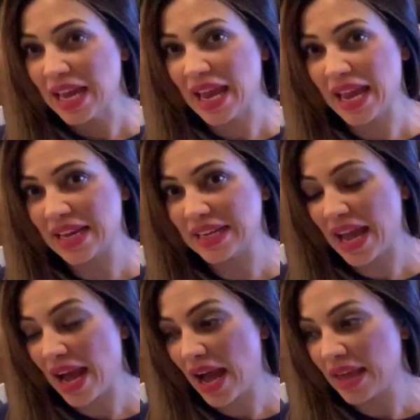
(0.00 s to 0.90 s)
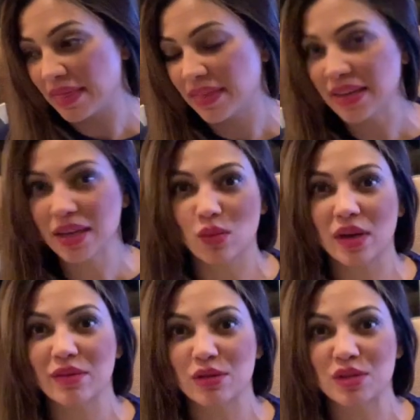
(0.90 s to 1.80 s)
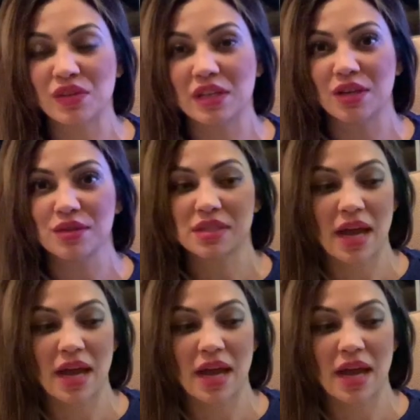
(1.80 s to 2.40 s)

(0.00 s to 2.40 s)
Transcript: and I think in one of those videos